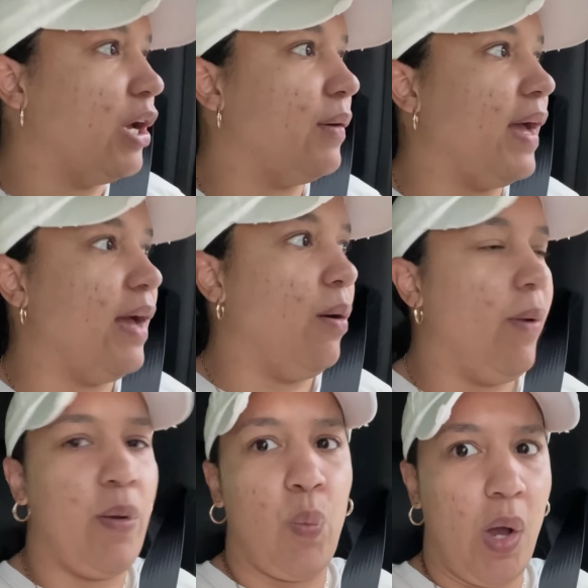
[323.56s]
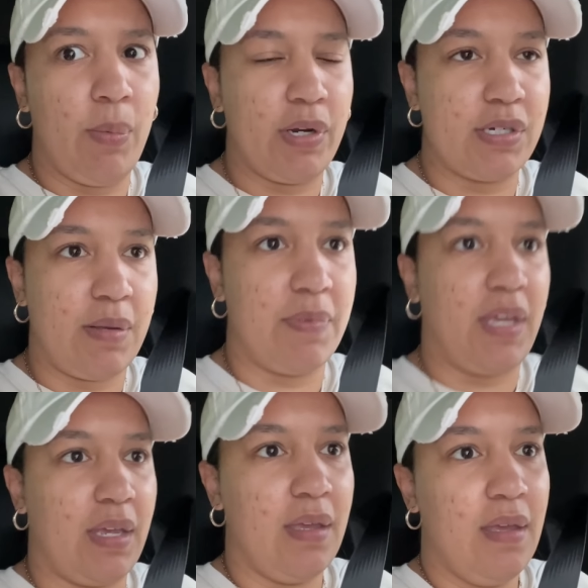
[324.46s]
know, at like Walmart or
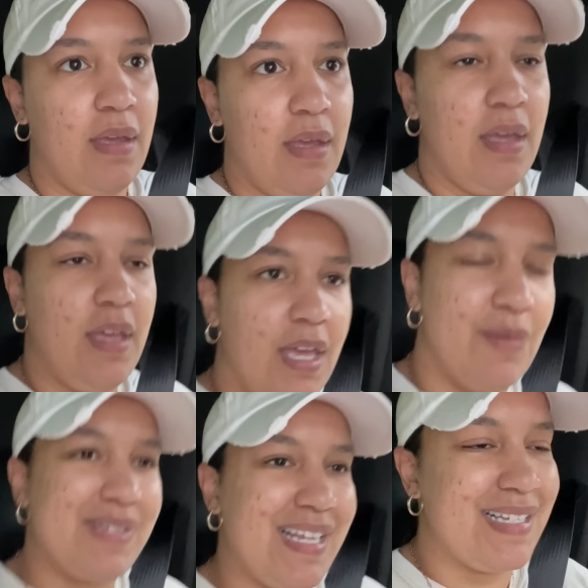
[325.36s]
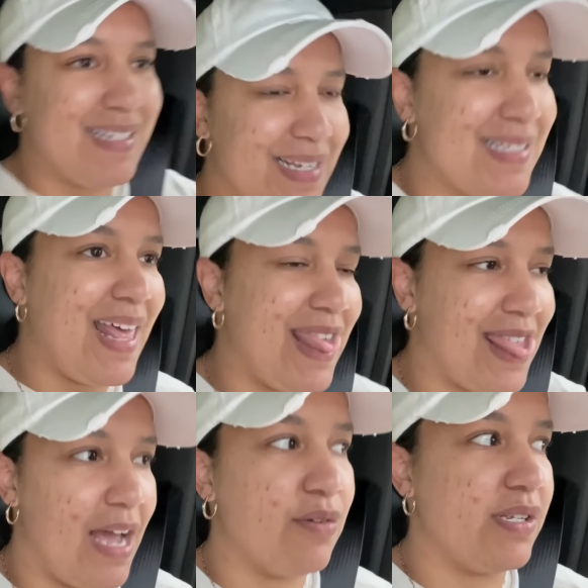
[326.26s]
something. It was
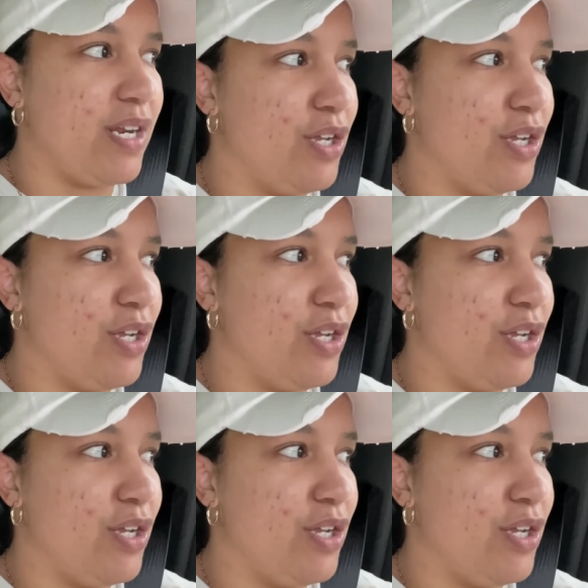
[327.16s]
$6,000.